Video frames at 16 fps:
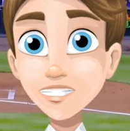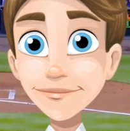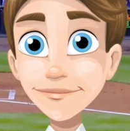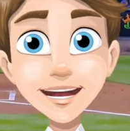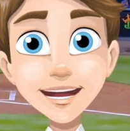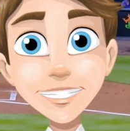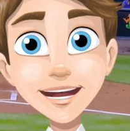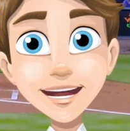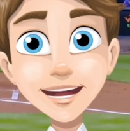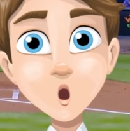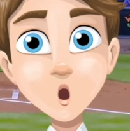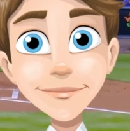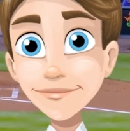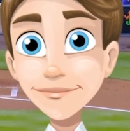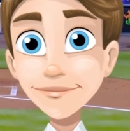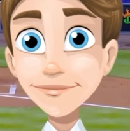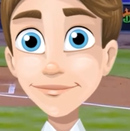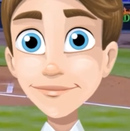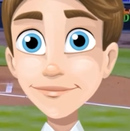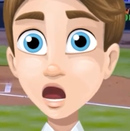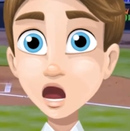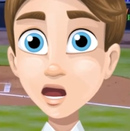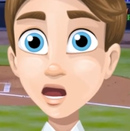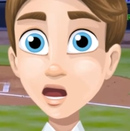make per year?
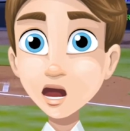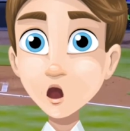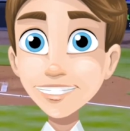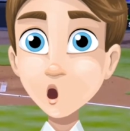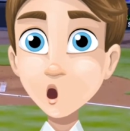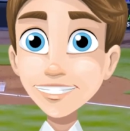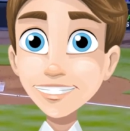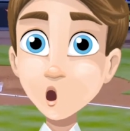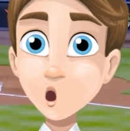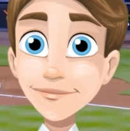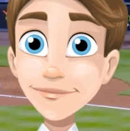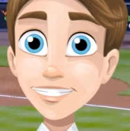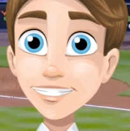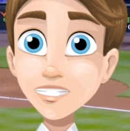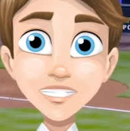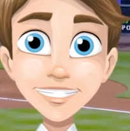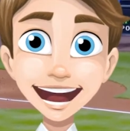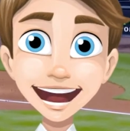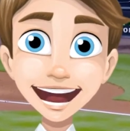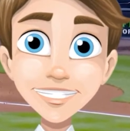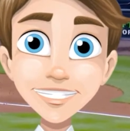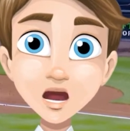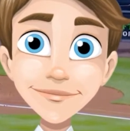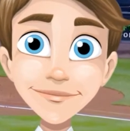What would you do with this kind
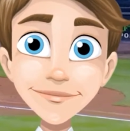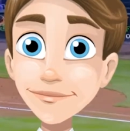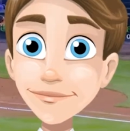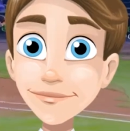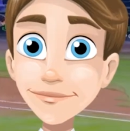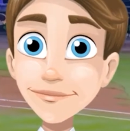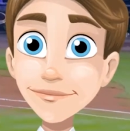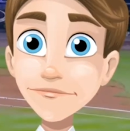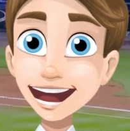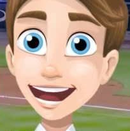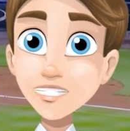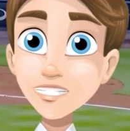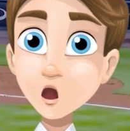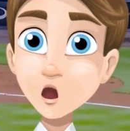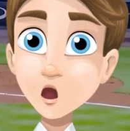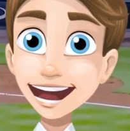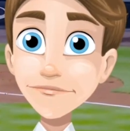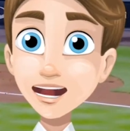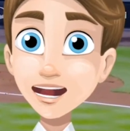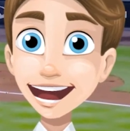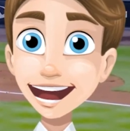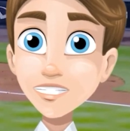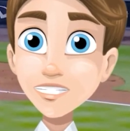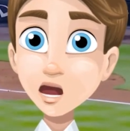of money? Make sure to
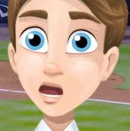like